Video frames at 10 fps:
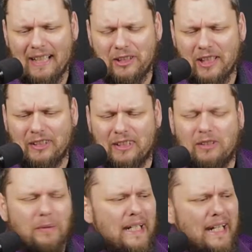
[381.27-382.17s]
Genesis
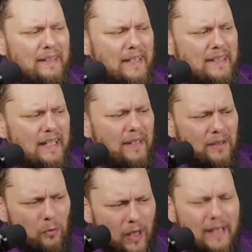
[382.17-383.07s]
3, and then the
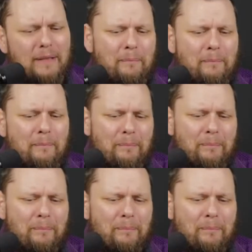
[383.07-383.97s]
other one
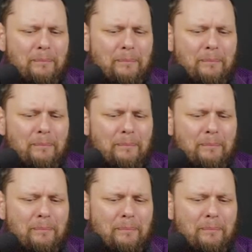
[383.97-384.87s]
was
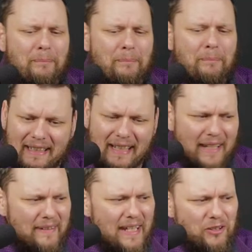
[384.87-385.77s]
John 1:18,
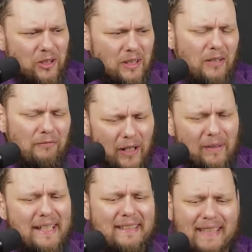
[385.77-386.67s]
and they took a
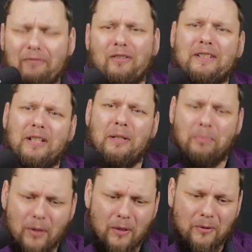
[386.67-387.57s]
very different
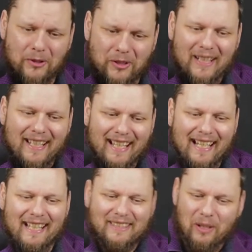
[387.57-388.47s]
approach.
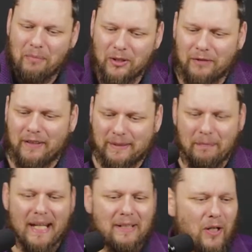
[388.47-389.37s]
So most of us
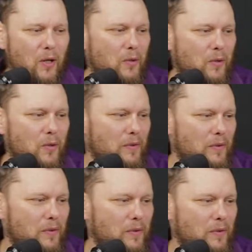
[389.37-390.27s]
may know the
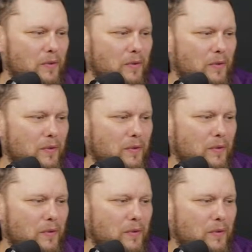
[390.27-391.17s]
verse as something
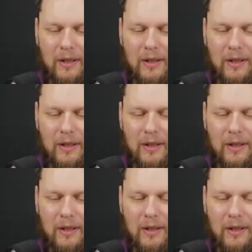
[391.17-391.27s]
like,